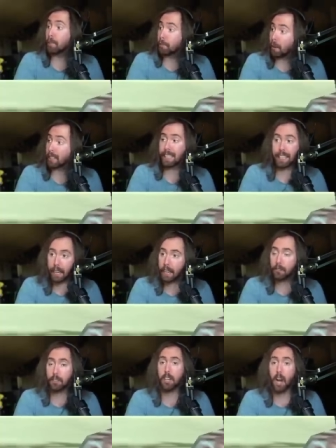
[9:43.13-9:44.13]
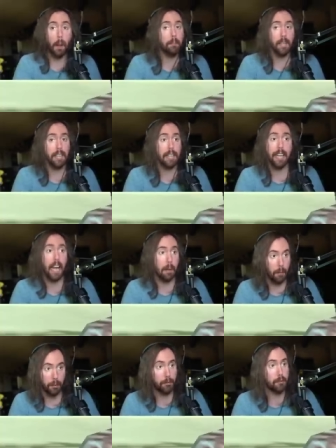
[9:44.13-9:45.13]
fucking easy to update a
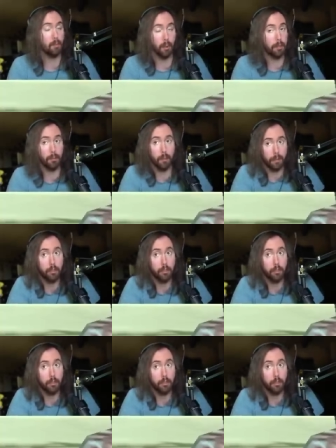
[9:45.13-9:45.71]
game with